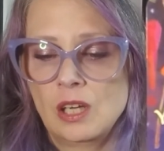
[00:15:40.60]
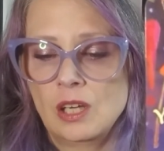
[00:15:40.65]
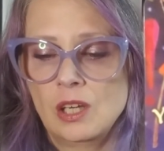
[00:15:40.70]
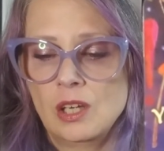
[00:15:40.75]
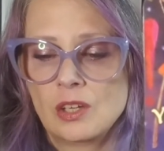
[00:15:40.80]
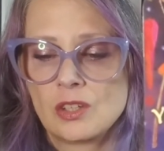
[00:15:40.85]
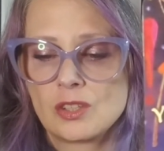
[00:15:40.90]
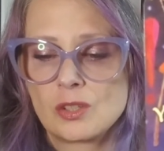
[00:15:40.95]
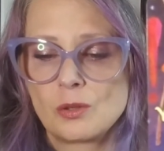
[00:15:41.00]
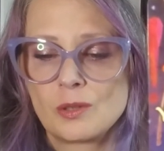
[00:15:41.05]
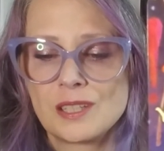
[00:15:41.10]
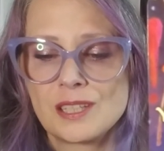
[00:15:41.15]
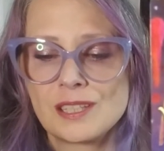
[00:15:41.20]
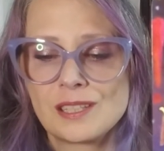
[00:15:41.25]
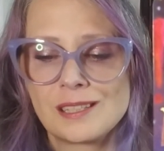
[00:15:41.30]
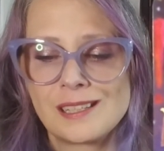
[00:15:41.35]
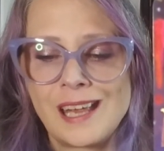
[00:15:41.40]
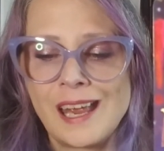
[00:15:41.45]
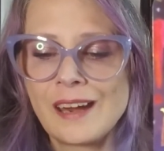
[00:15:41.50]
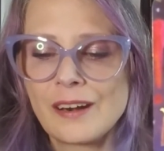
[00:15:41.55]
So it's
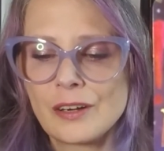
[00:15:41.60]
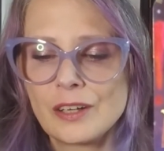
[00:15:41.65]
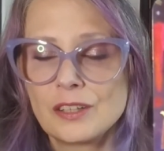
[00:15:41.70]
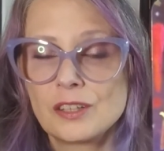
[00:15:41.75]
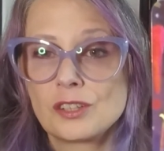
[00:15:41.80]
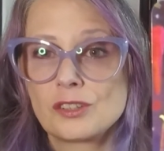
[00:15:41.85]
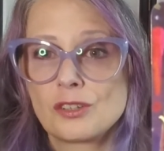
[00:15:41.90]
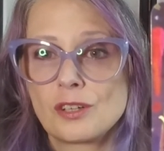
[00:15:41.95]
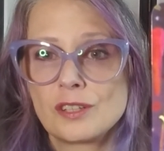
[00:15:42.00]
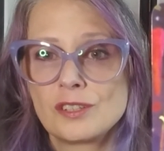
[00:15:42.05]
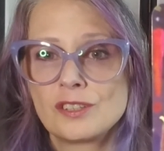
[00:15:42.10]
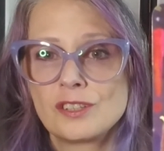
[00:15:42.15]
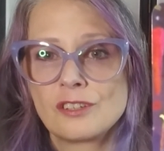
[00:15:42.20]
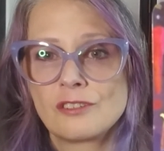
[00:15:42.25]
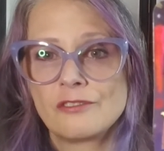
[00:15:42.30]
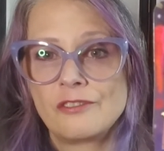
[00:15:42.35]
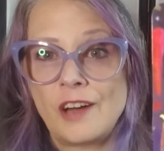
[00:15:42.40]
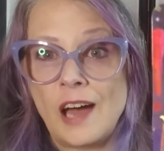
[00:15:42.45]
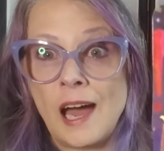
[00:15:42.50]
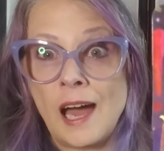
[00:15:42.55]
scary to trust
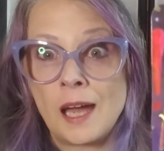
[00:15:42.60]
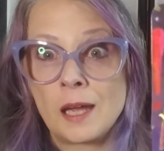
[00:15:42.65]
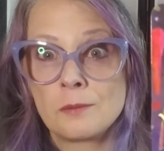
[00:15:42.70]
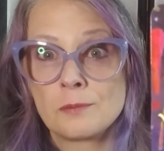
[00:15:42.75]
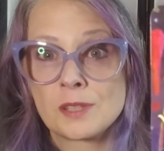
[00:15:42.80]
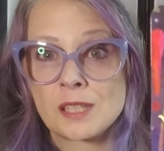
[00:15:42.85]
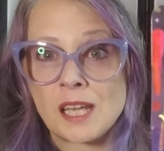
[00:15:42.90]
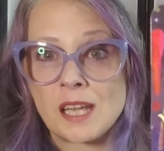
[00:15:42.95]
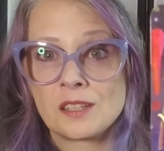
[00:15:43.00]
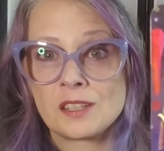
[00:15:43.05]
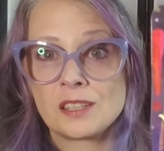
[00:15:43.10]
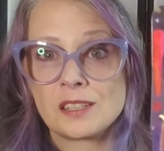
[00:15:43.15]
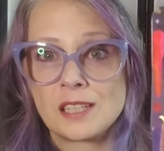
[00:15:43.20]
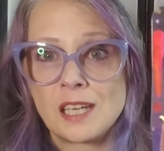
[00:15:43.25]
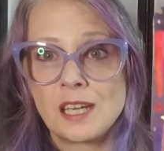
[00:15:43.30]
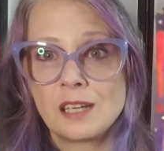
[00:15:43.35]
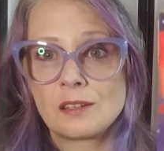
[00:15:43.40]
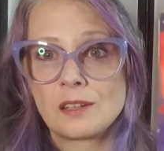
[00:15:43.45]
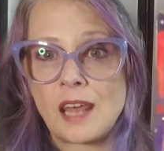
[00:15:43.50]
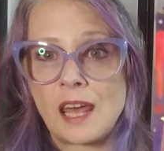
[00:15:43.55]
your vibes and to
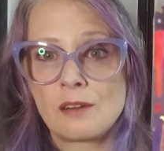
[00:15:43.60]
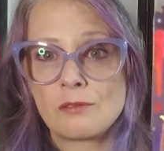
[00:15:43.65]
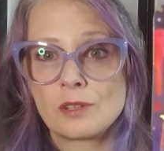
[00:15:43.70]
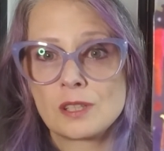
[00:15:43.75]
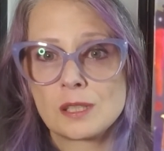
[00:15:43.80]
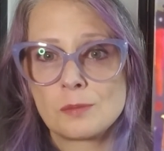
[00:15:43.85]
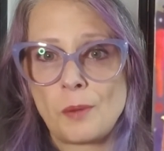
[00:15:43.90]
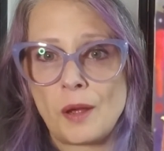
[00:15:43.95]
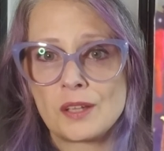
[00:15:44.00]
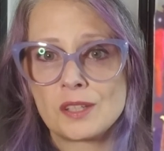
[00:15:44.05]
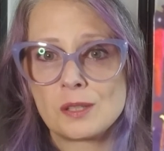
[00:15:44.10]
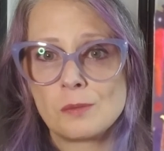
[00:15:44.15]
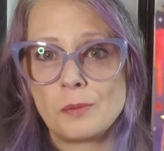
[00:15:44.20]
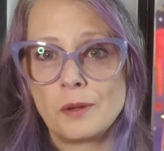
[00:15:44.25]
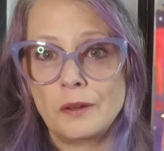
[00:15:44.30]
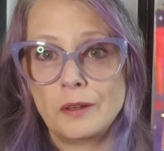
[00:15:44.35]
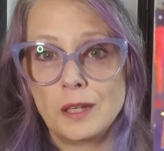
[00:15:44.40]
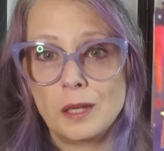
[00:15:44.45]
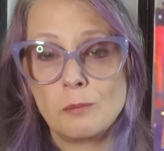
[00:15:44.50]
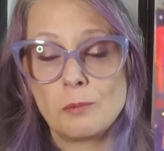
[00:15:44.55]
take that
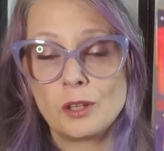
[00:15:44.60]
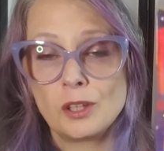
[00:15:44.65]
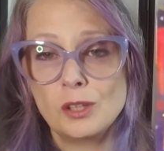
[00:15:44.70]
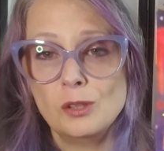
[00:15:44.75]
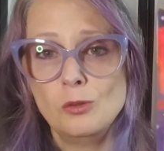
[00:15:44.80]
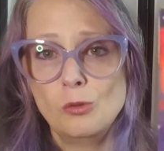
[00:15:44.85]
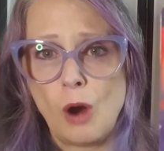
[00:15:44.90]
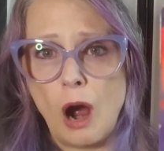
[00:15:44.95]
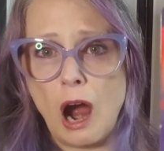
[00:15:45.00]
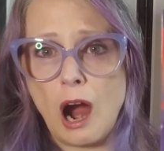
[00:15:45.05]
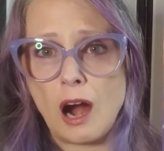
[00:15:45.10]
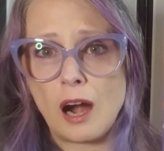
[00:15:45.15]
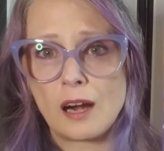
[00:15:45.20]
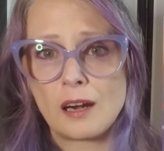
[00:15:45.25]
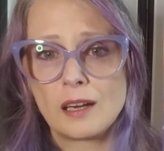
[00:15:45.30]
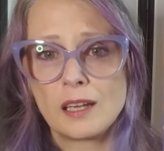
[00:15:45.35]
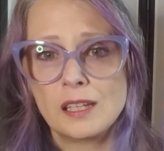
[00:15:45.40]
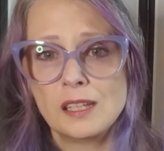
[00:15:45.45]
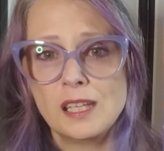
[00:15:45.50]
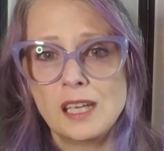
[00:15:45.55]
responsibility, but you are,
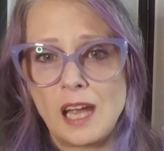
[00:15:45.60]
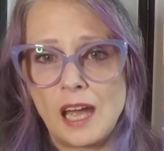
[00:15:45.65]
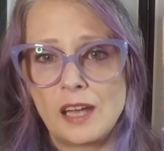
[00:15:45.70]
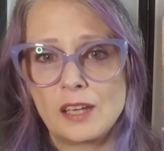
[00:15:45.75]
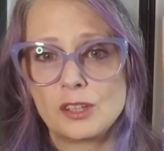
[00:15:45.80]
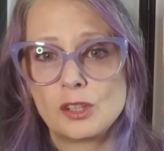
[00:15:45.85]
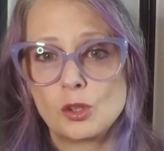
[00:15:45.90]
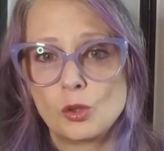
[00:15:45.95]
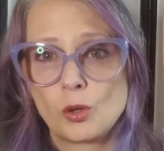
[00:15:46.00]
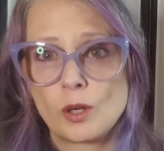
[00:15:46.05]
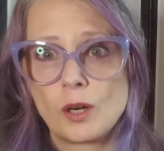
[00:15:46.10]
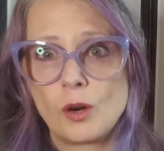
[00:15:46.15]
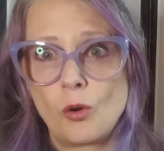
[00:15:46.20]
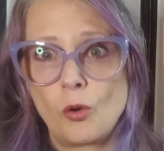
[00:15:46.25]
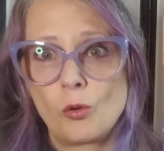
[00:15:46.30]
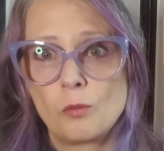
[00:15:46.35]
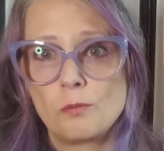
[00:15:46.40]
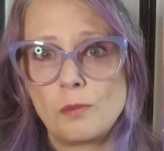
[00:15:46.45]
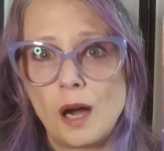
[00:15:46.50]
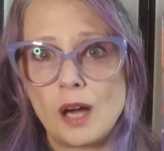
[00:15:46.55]
in the end, your
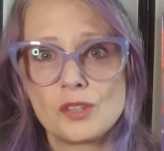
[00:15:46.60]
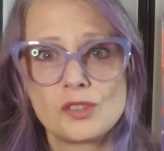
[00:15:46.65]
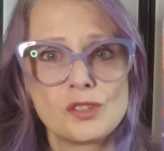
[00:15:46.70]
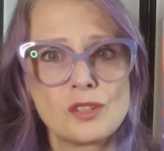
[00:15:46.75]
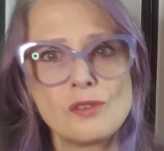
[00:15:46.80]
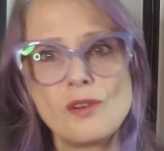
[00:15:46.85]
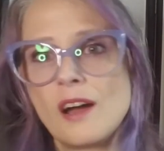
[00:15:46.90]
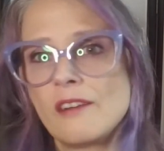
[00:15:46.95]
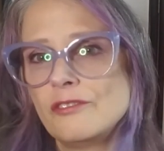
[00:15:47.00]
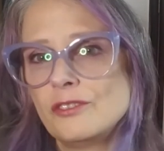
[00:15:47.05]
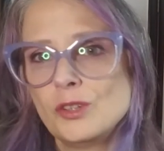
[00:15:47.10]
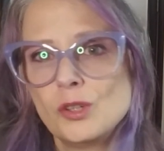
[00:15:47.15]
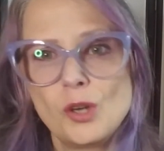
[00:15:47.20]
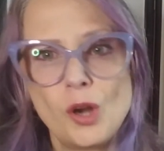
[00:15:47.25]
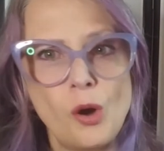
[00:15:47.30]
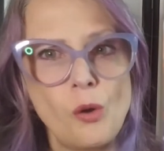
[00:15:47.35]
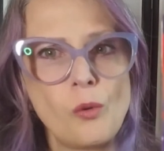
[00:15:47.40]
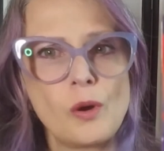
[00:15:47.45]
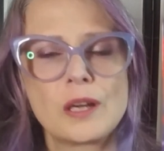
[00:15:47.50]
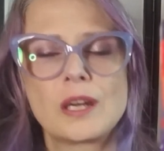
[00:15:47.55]
own boss. You have
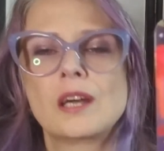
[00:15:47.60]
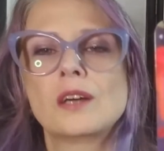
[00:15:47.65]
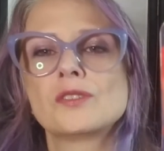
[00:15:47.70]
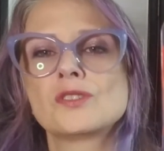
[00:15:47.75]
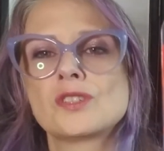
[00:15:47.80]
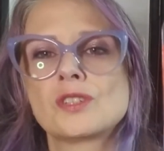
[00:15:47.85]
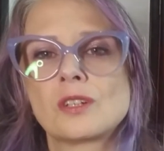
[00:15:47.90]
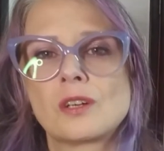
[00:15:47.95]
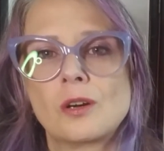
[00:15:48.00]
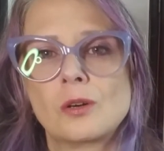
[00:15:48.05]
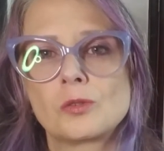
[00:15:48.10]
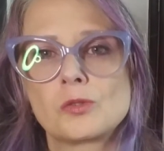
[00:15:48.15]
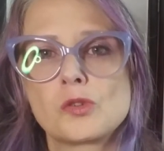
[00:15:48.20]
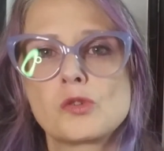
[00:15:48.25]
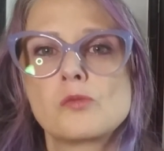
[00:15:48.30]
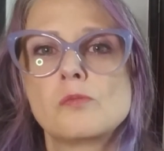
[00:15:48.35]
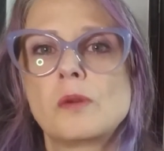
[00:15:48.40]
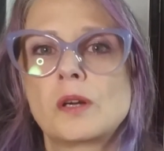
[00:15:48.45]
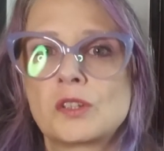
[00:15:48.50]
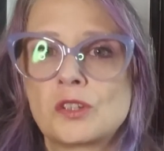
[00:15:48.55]
no one else to go
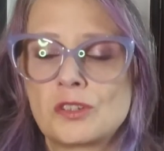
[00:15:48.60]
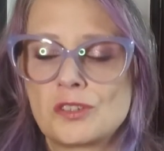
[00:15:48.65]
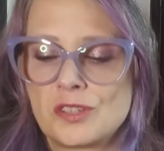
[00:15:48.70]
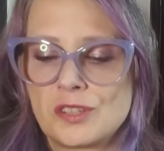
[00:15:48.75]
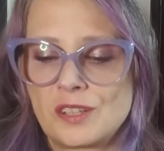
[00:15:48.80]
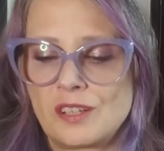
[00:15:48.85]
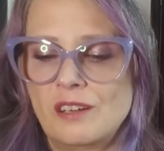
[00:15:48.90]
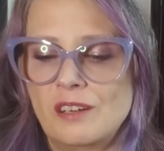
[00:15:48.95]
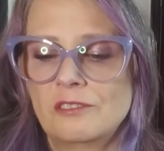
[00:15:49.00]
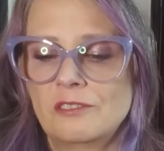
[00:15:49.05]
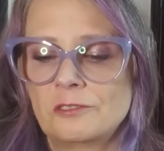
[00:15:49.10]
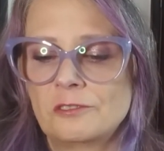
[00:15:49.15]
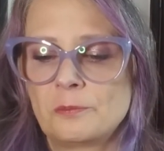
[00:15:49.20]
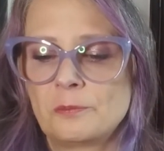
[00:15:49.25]
to but yourself.